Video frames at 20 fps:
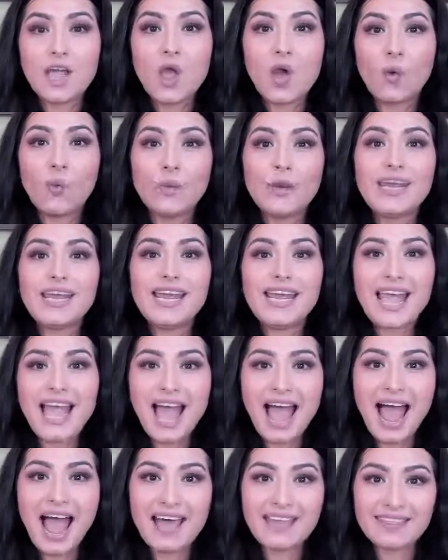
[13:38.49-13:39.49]
we
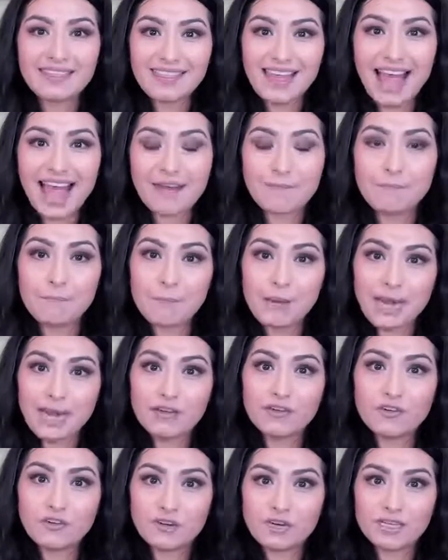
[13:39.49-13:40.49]
had that
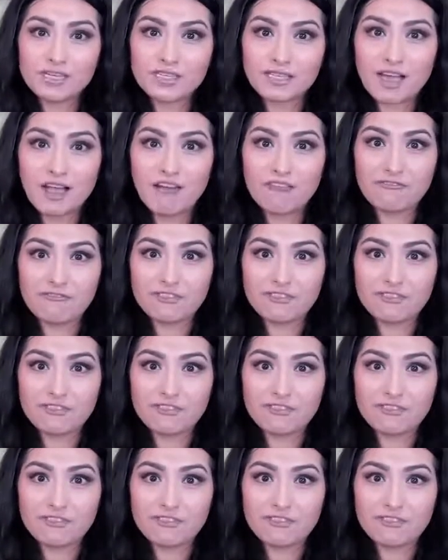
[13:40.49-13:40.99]
matrix of